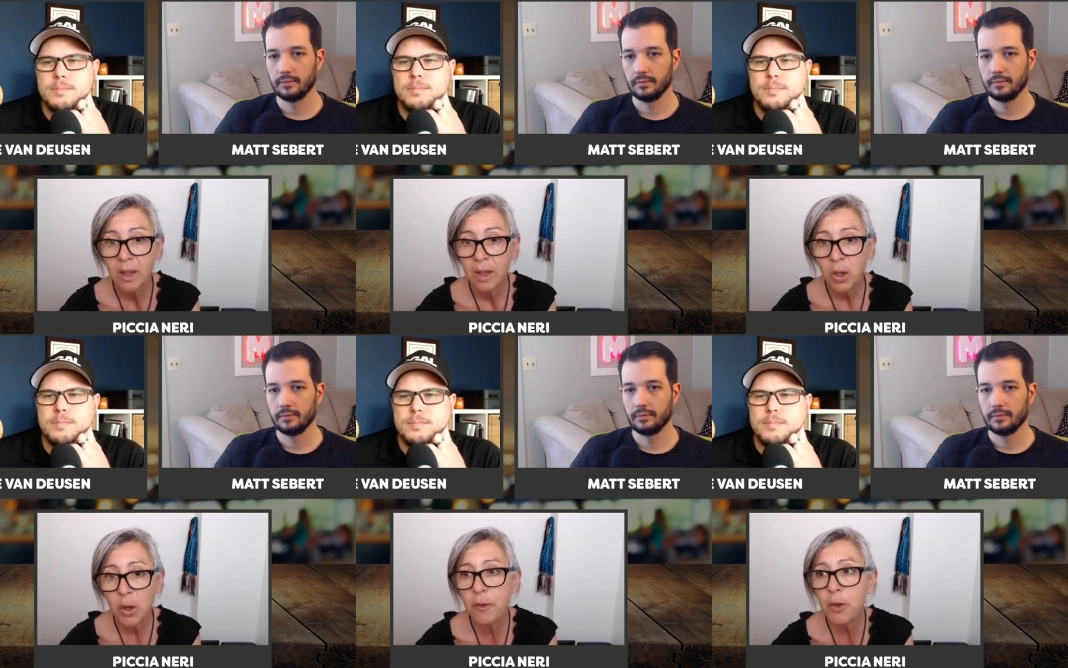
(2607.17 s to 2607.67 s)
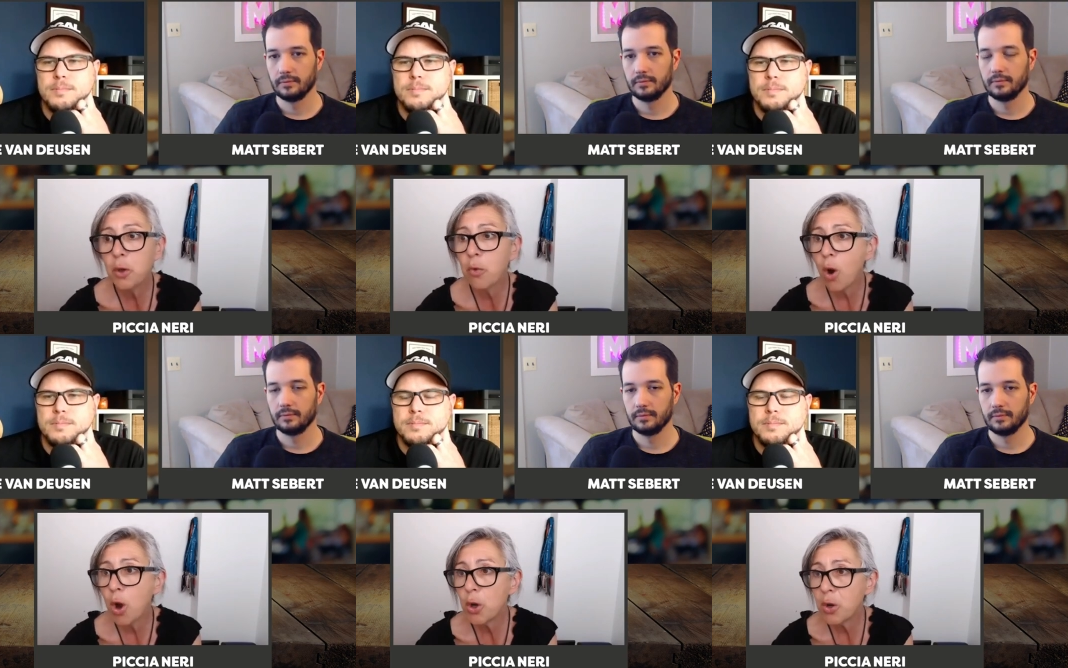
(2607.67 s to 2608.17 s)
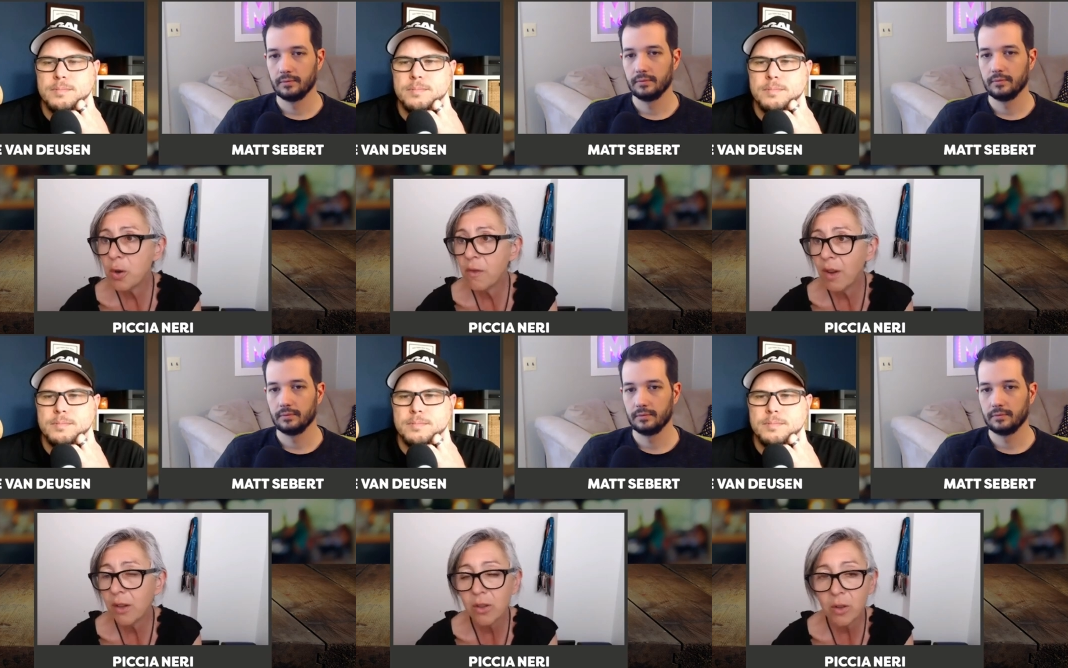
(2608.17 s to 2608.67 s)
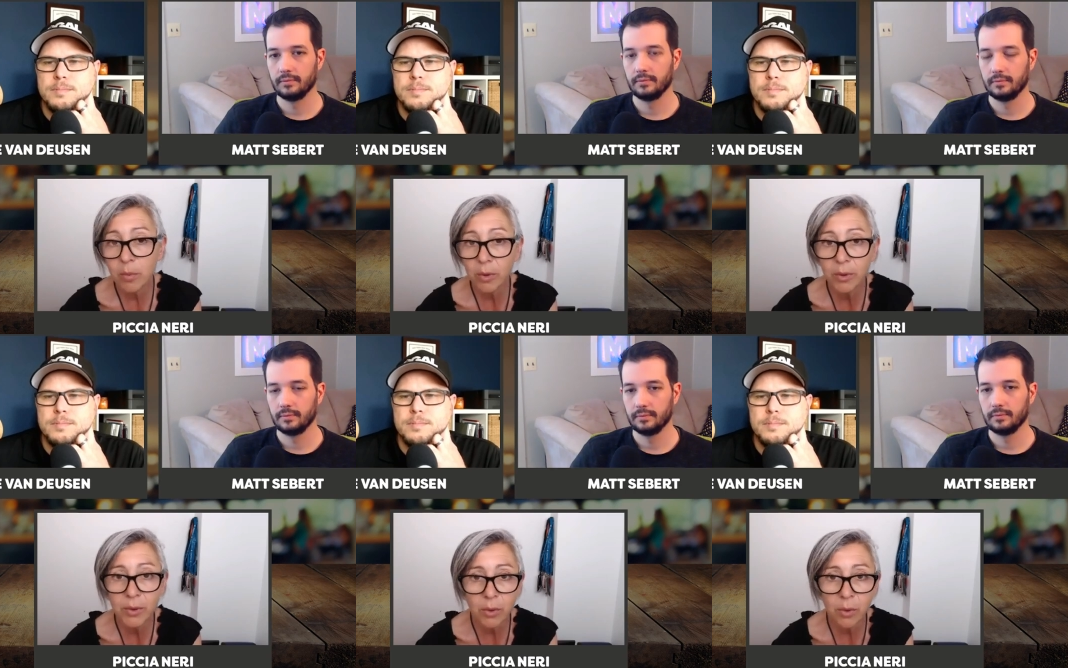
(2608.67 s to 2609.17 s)
Speaker 1: if you grow
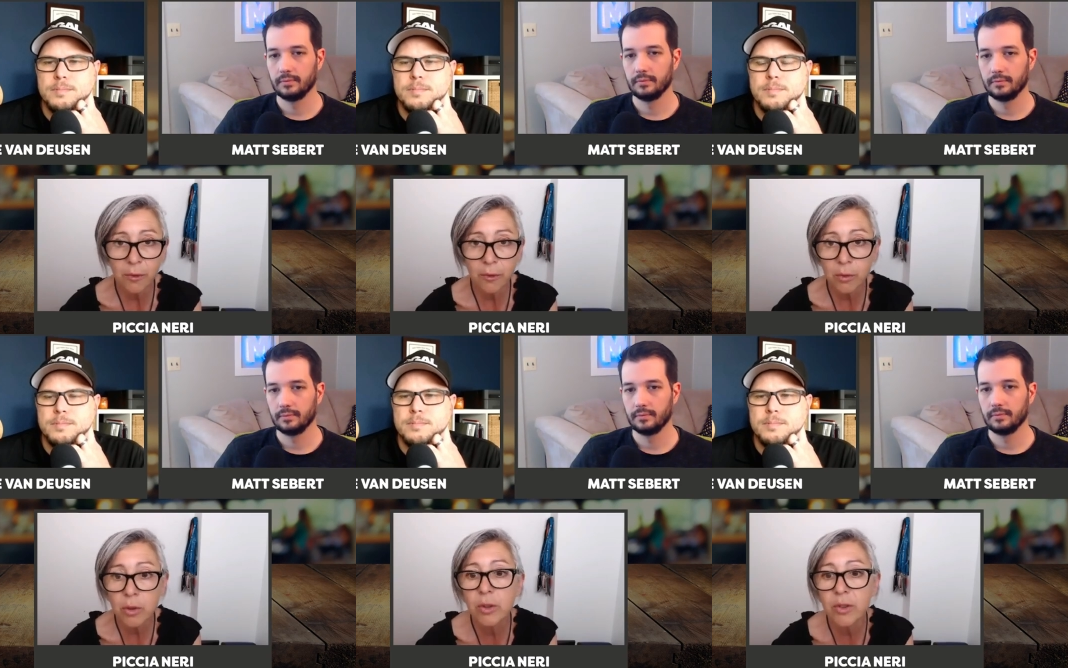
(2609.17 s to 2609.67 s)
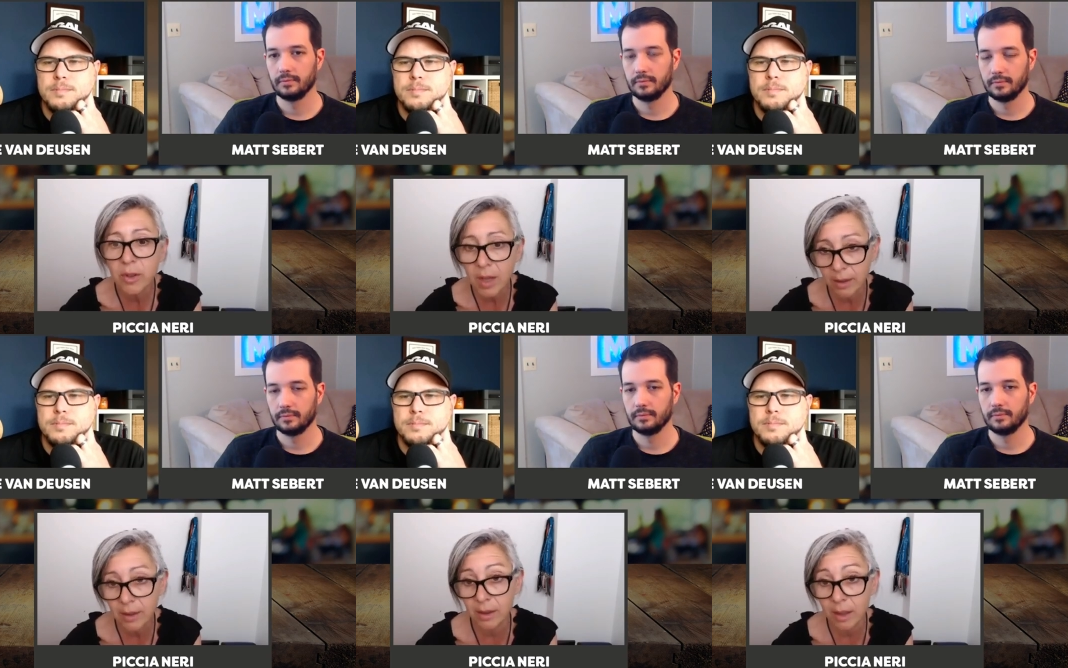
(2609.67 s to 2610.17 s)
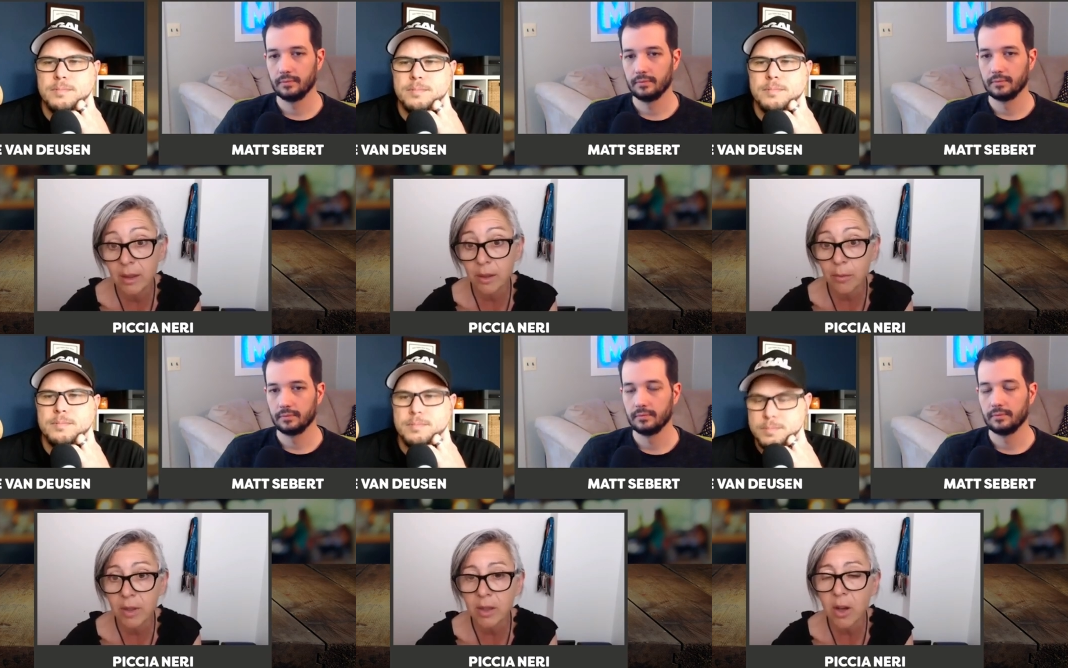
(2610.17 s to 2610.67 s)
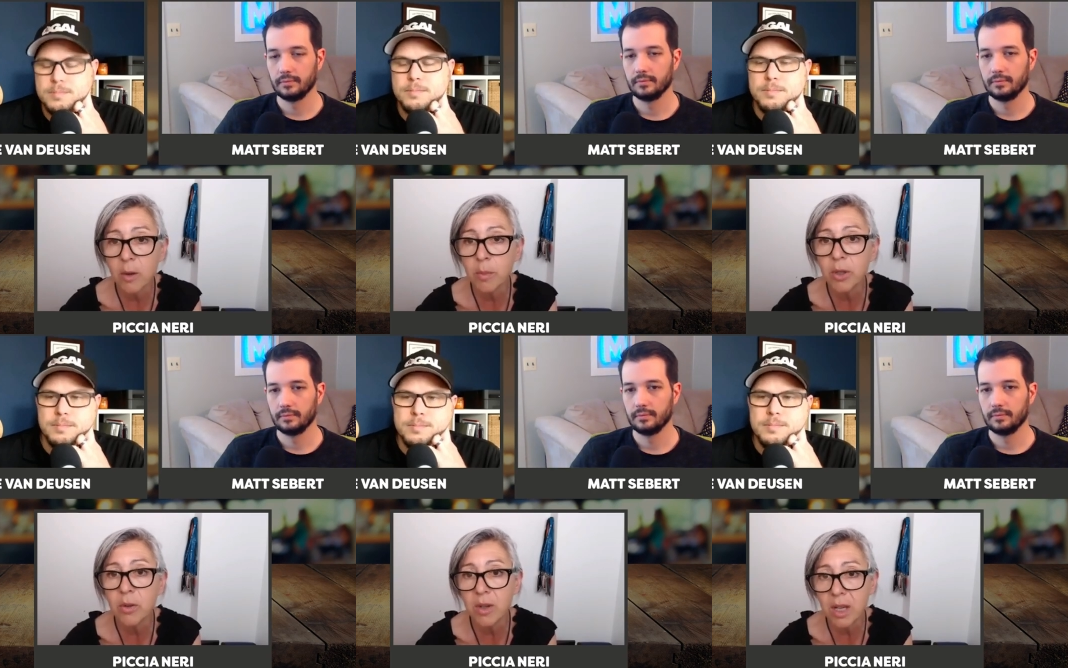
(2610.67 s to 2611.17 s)
vegetables or fruit that's it's a return but
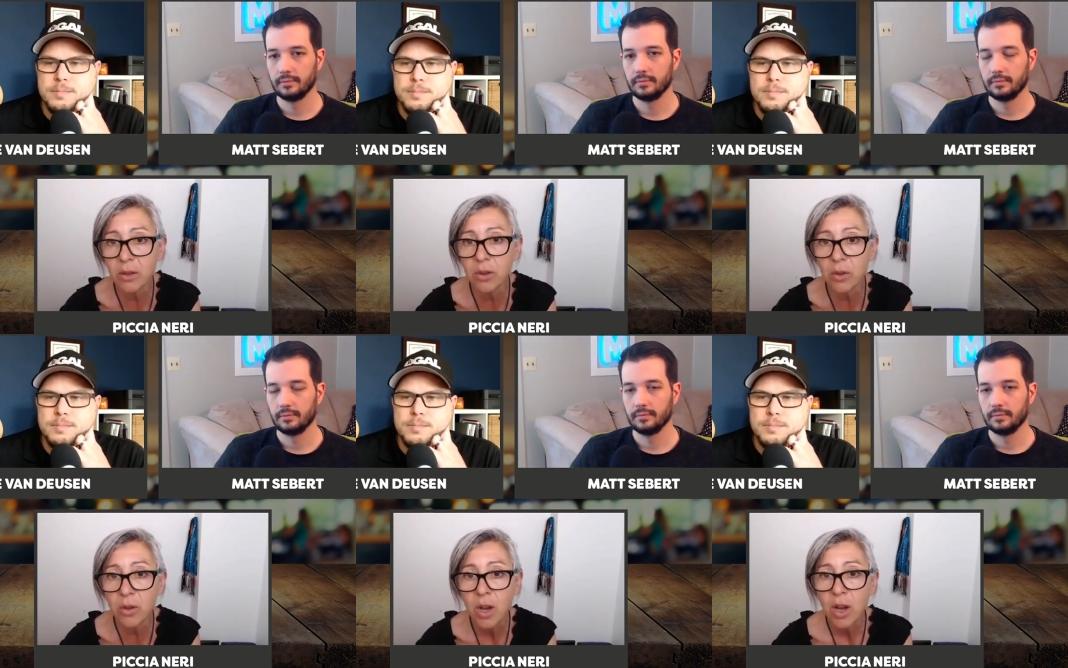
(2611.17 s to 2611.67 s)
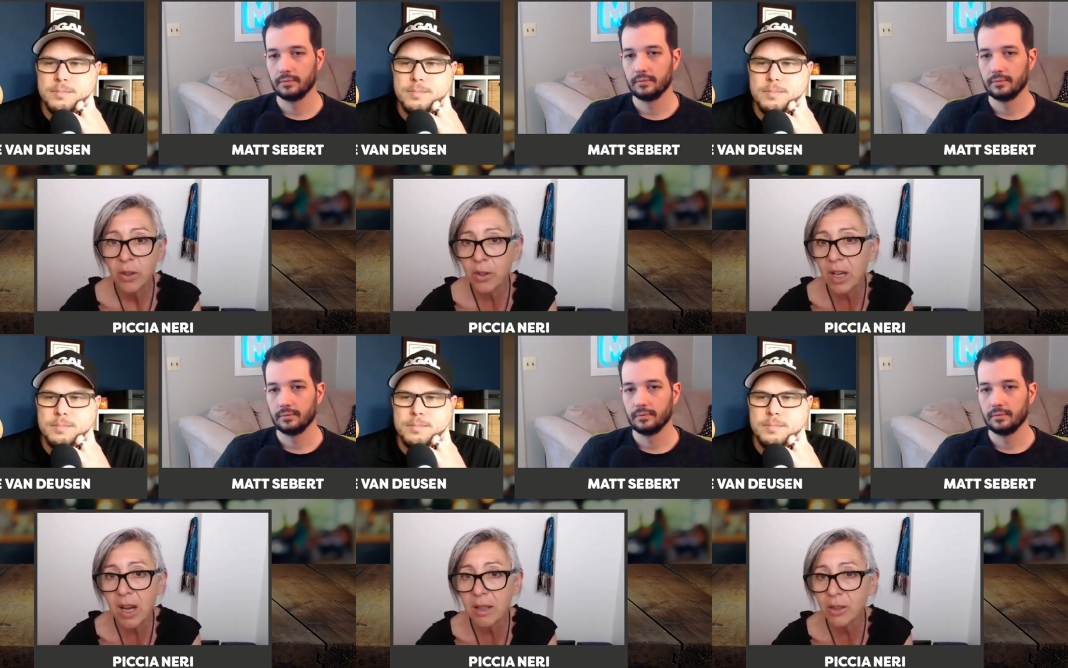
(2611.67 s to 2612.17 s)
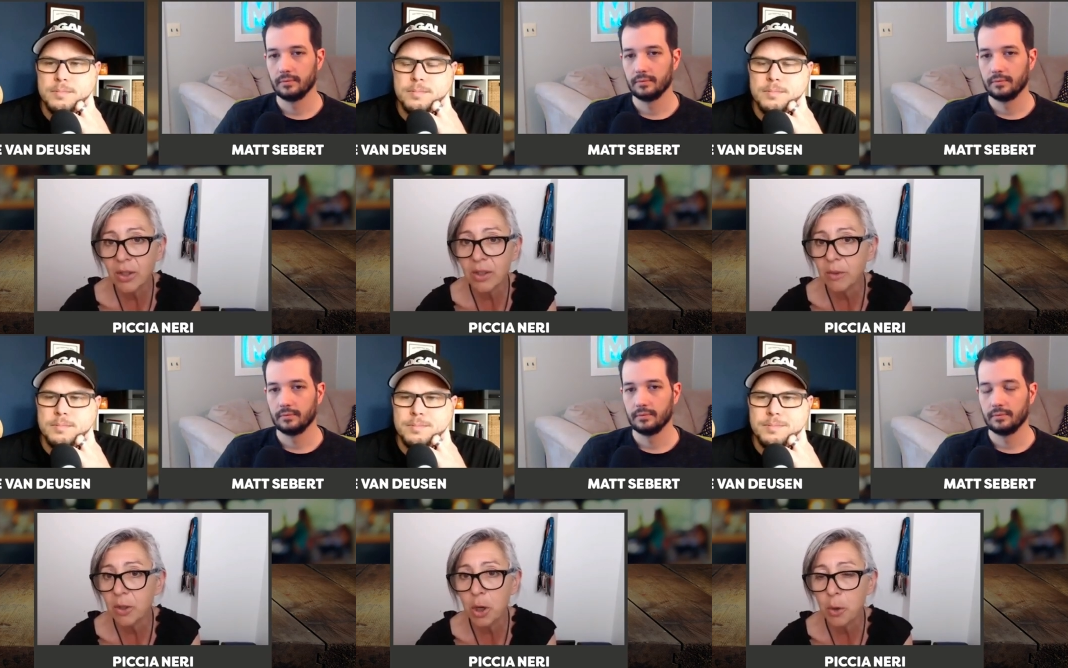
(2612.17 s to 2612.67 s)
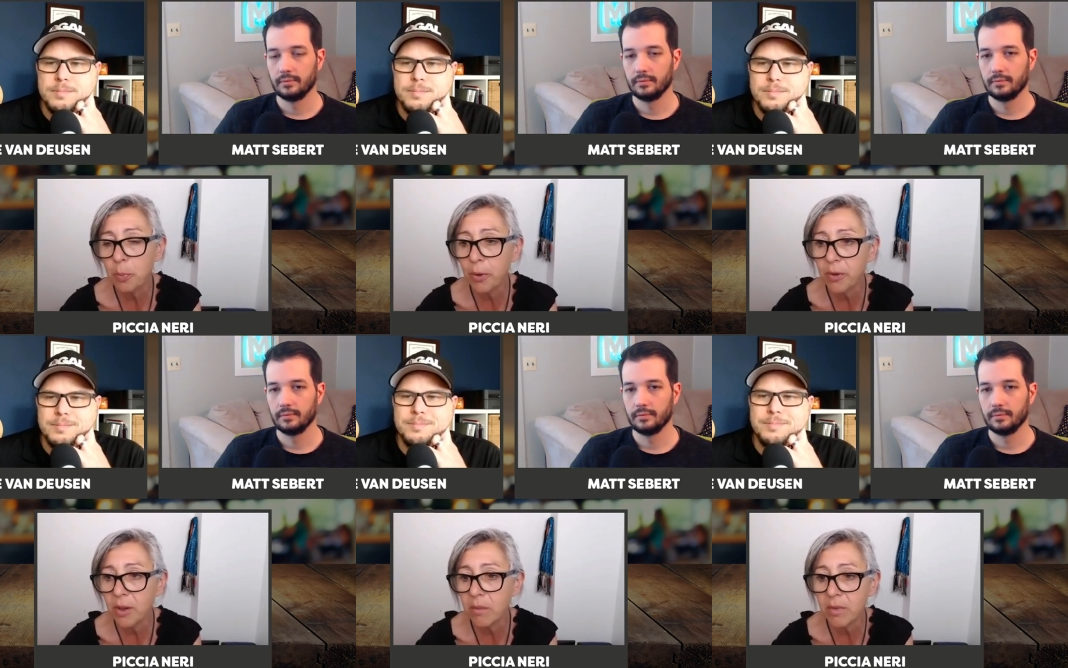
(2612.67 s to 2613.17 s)
you need to you can't just you know put
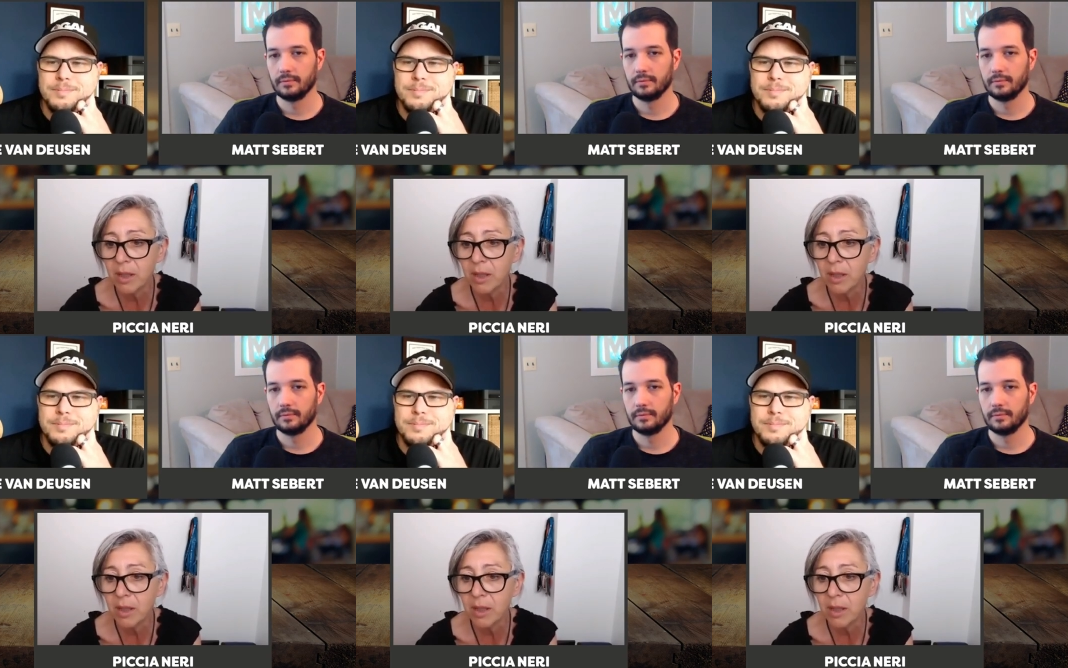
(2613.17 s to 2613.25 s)
them in the